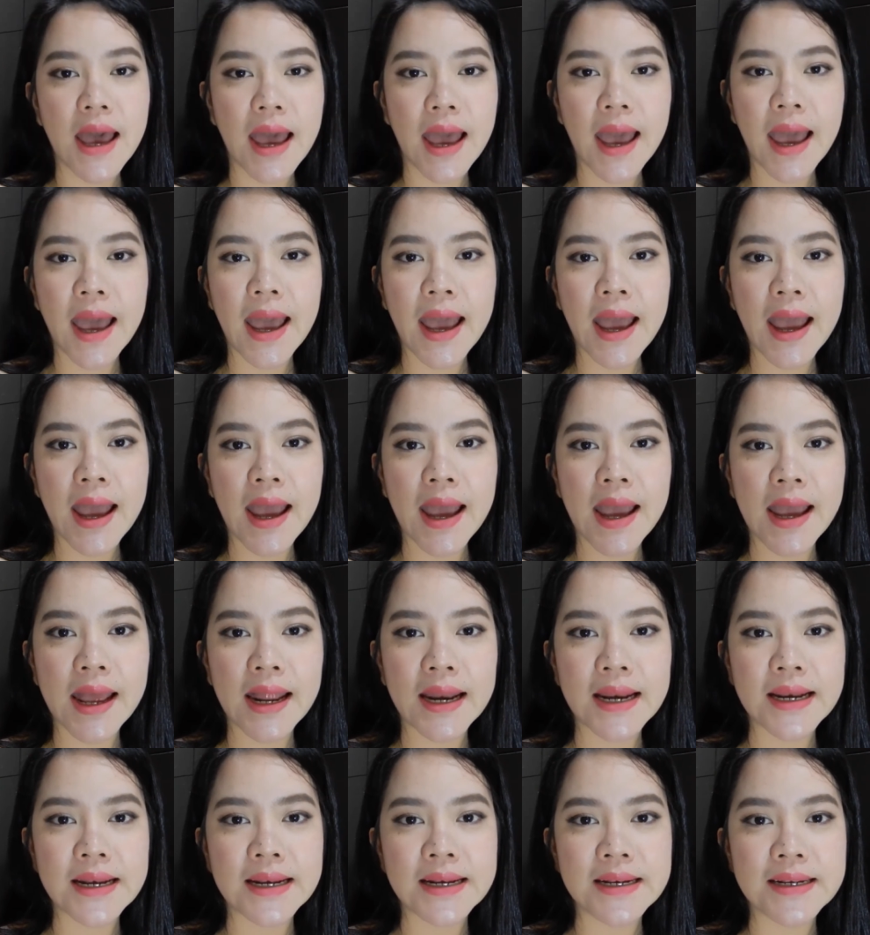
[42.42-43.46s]

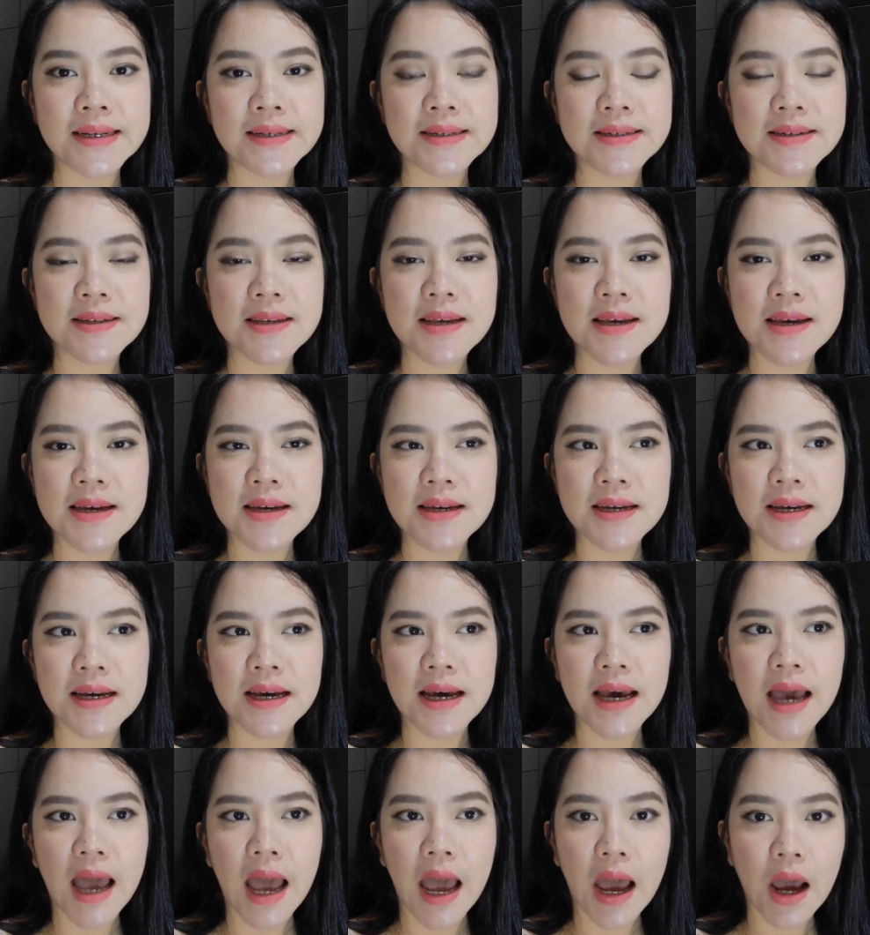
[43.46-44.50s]
and
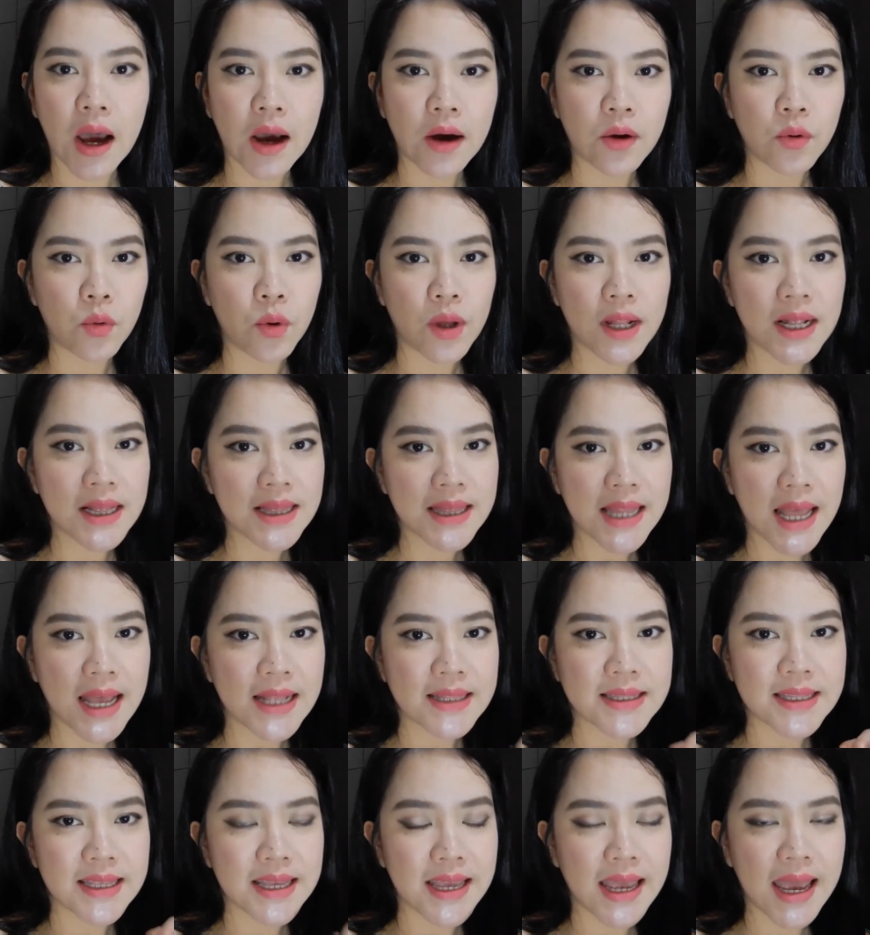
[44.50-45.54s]
I will
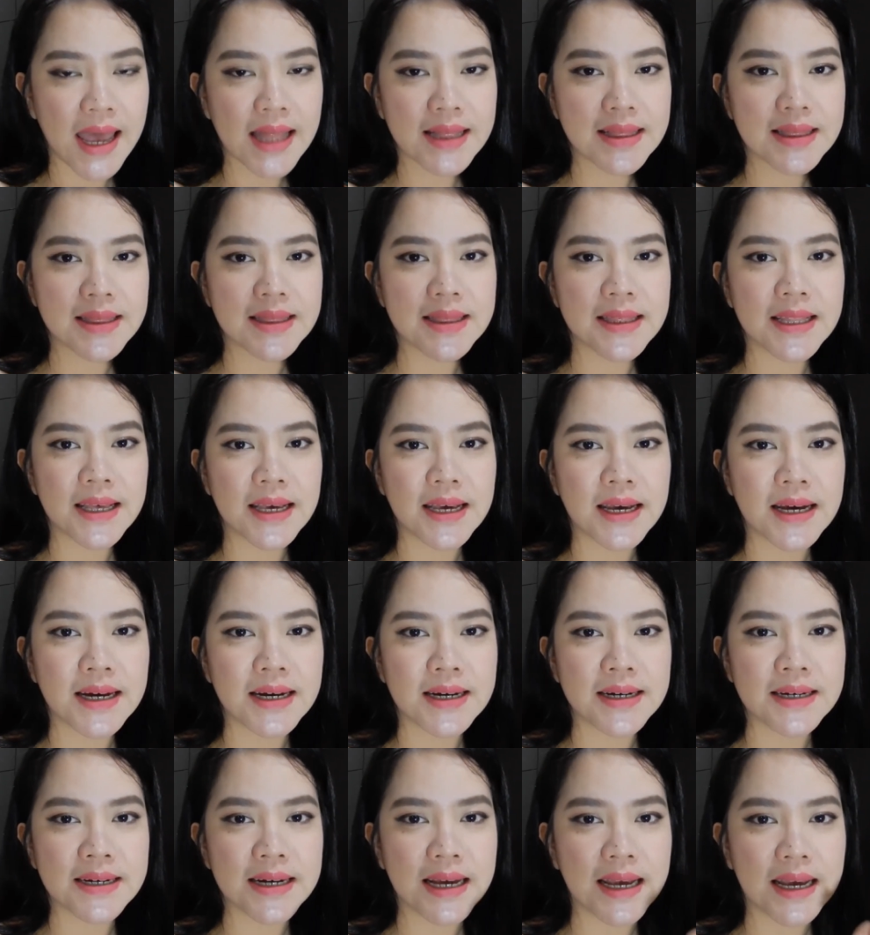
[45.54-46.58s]
not get
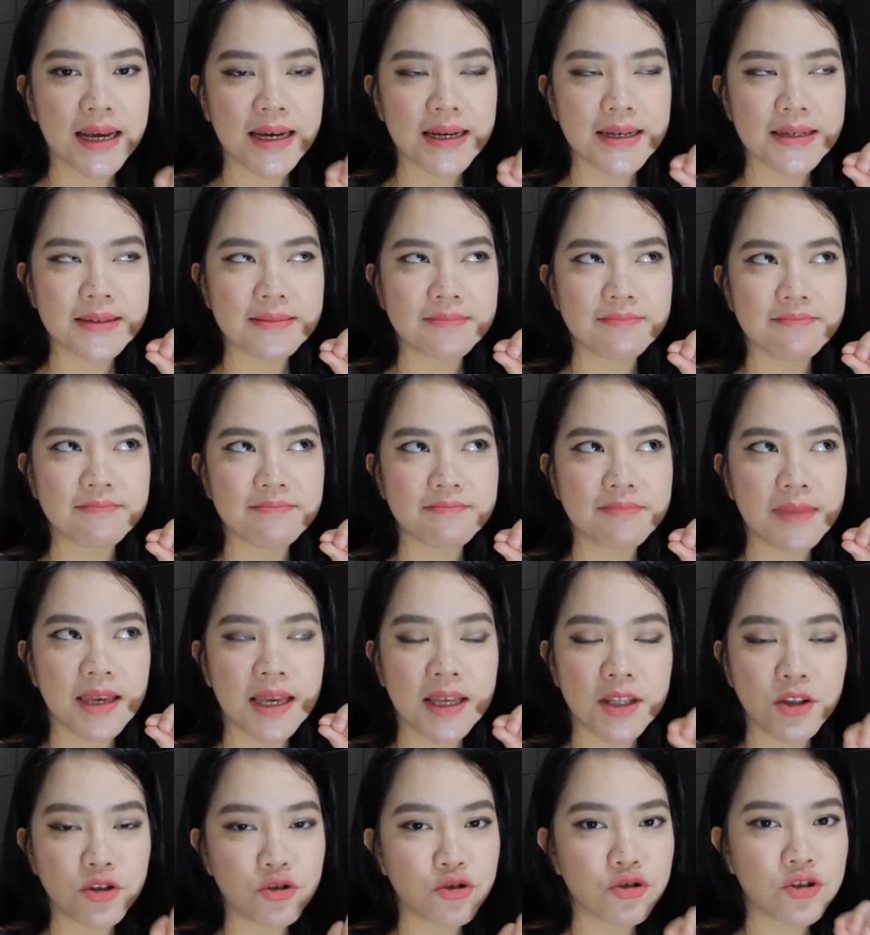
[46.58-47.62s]
uh,
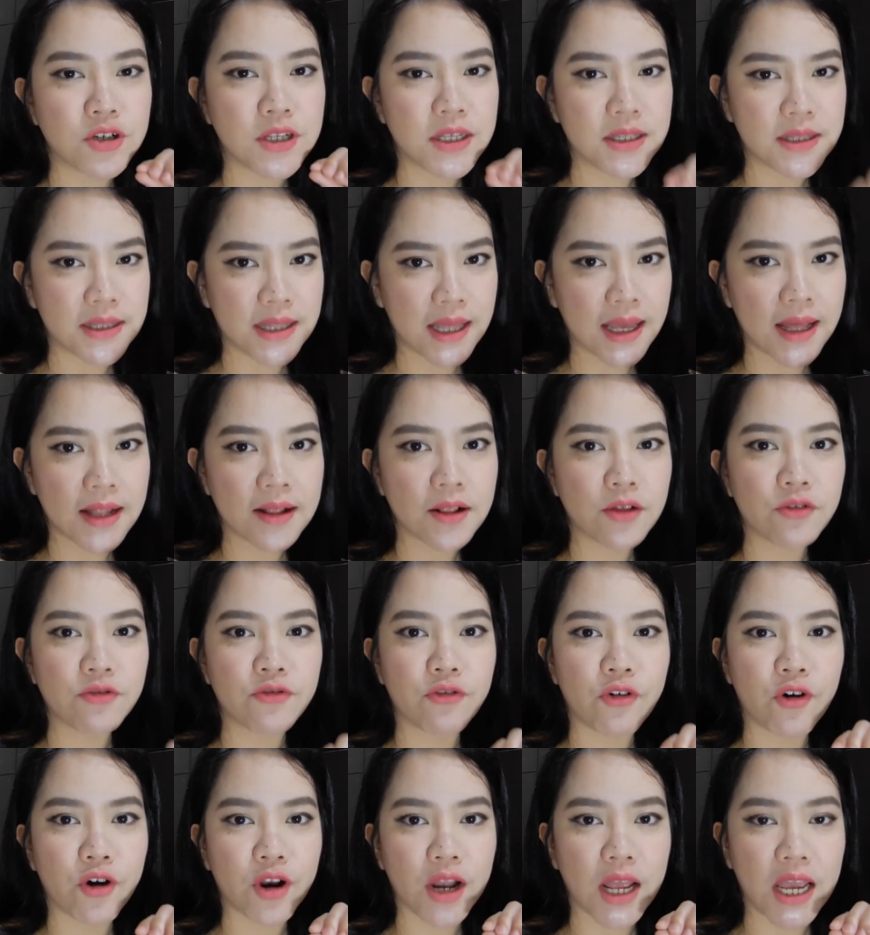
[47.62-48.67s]
into detail
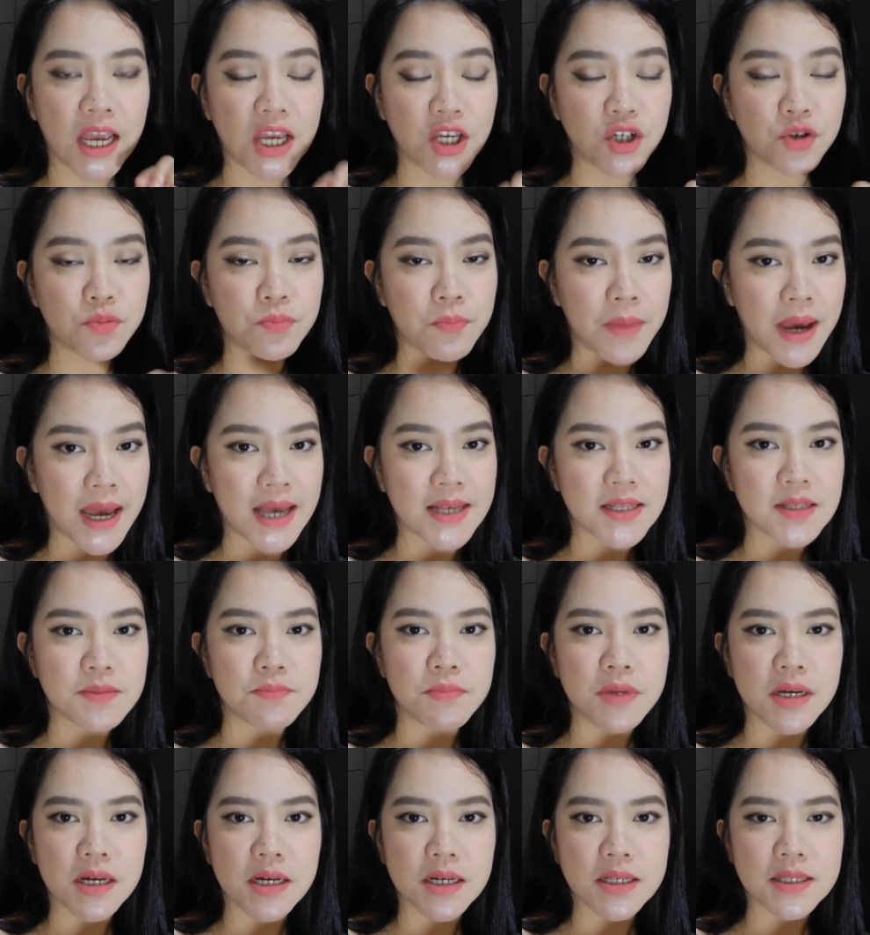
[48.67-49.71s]
for each
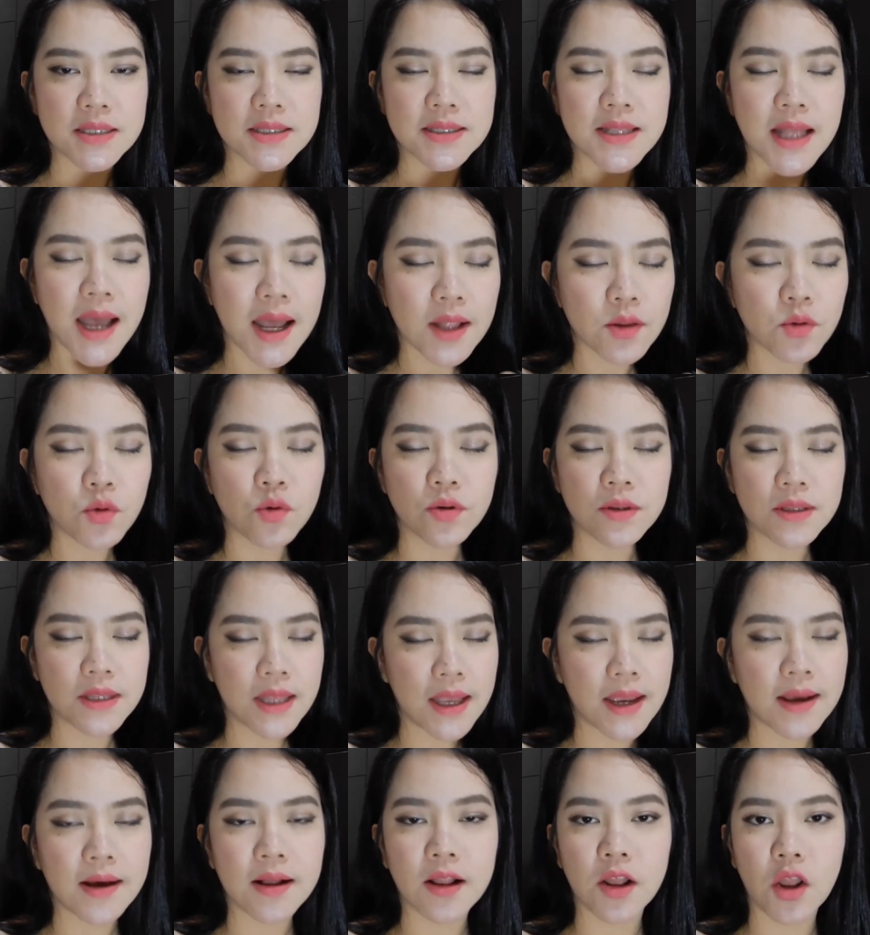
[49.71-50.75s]
mask because that would
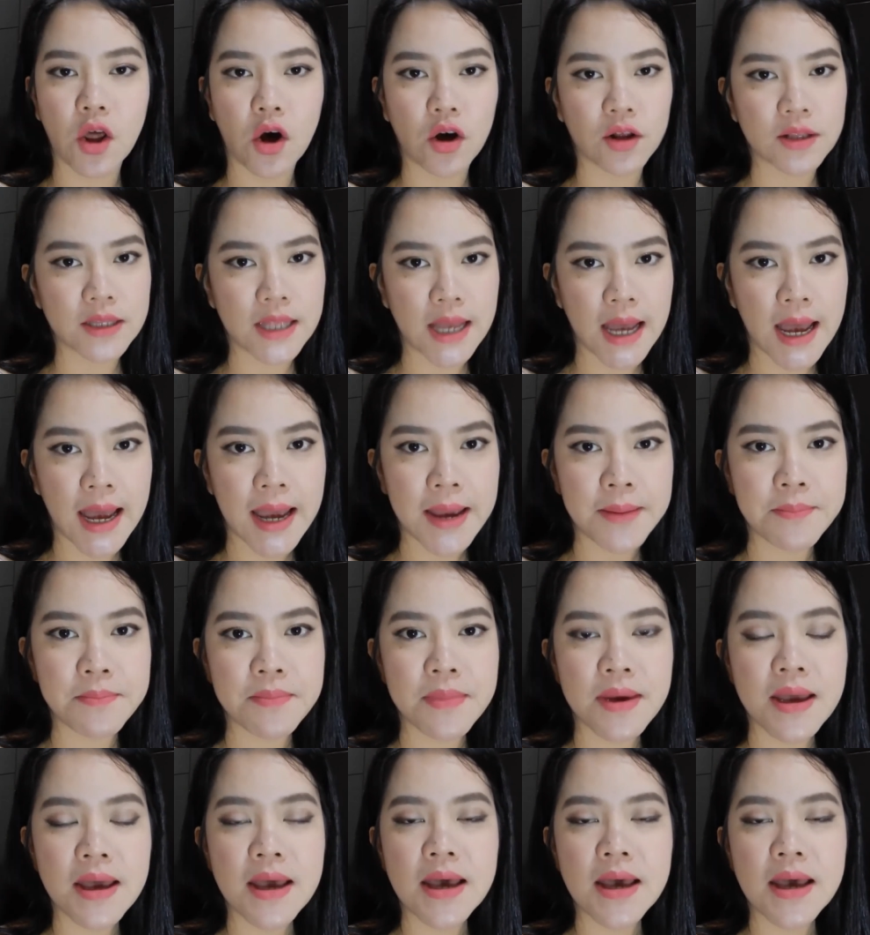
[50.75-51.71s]
take a long time.